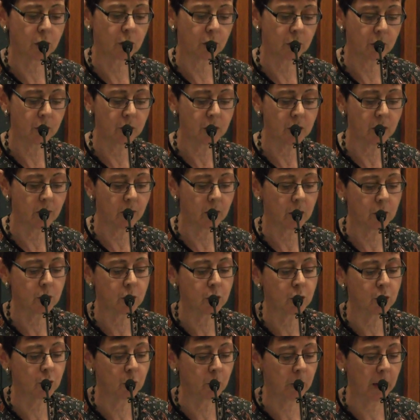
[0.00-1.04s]
to lose in
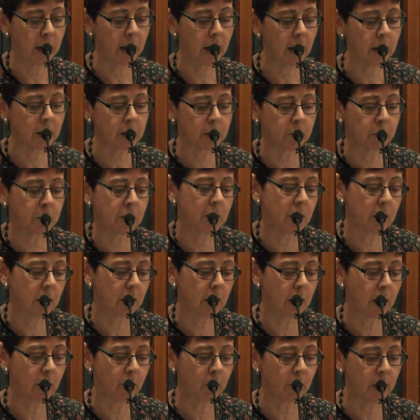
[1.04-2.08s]
those two parks,
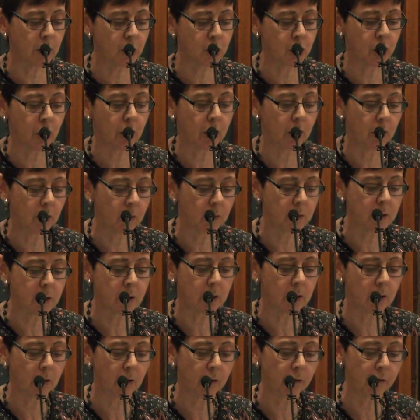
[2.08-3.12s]
particularly Reg Cody
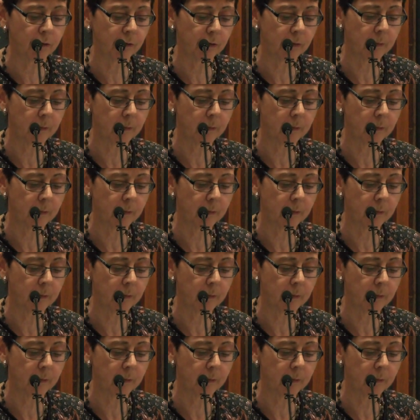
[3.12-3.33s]
Reserve.